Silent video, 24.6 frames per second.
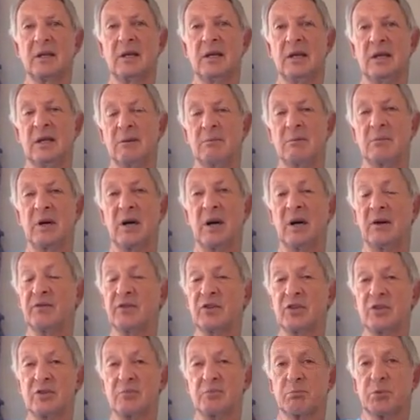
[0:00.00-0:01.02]
I've
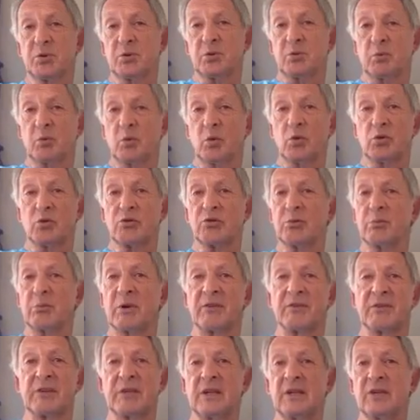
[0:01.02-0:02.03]
just put water in
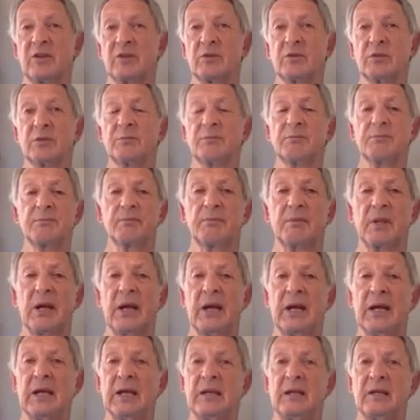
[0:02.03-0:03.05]
my vehicle,
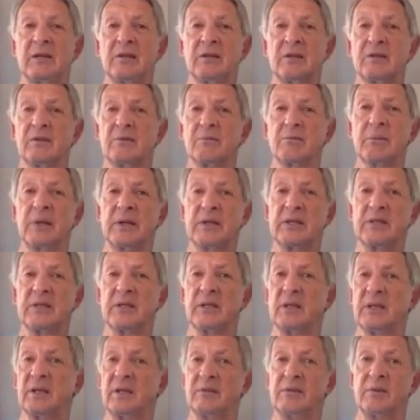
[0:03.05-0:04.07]
and
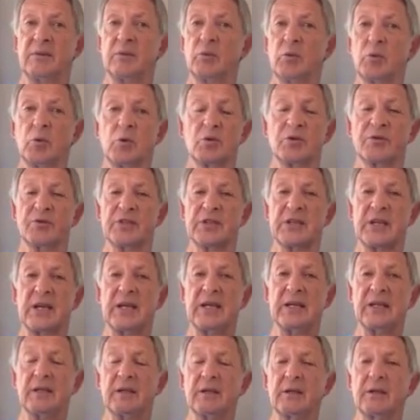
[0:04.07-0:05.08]
basically I've got a quarter of a
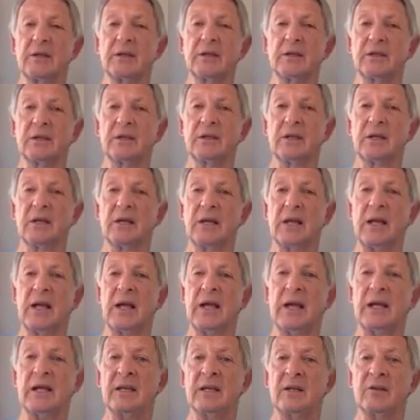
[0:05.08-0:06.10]
tank,
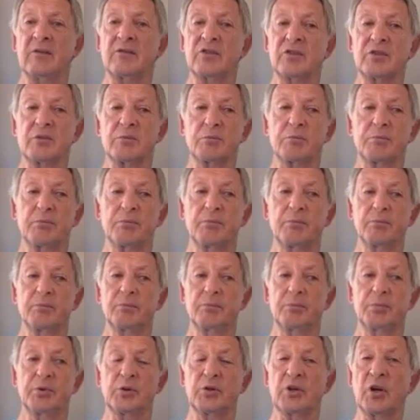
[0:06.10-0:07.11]
and I've just
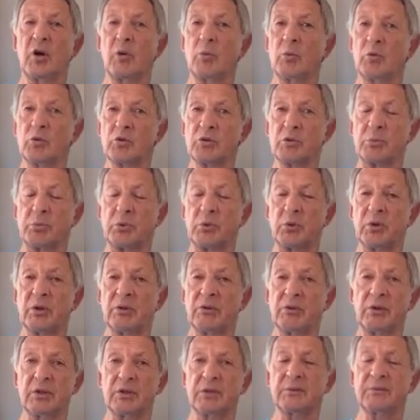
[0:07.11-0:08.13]
put the hot water
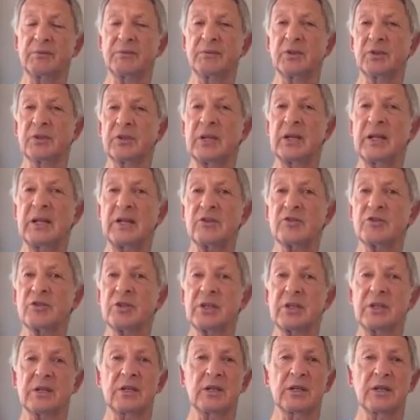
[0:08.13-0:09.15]
boiler on
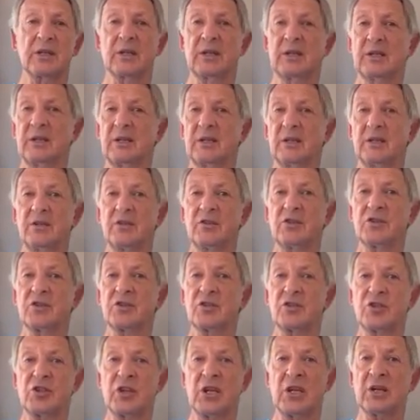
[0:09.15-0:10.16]
electric, just
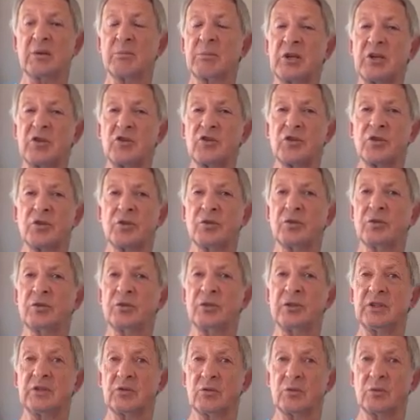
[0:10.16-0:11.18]
to check and make sure
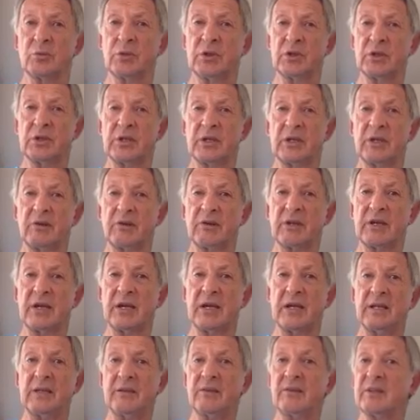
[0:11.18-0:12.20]
it's all working
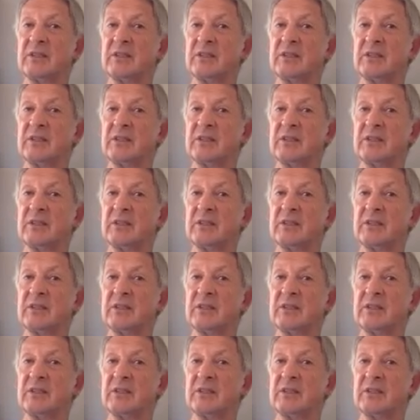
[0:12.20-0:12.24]
okay.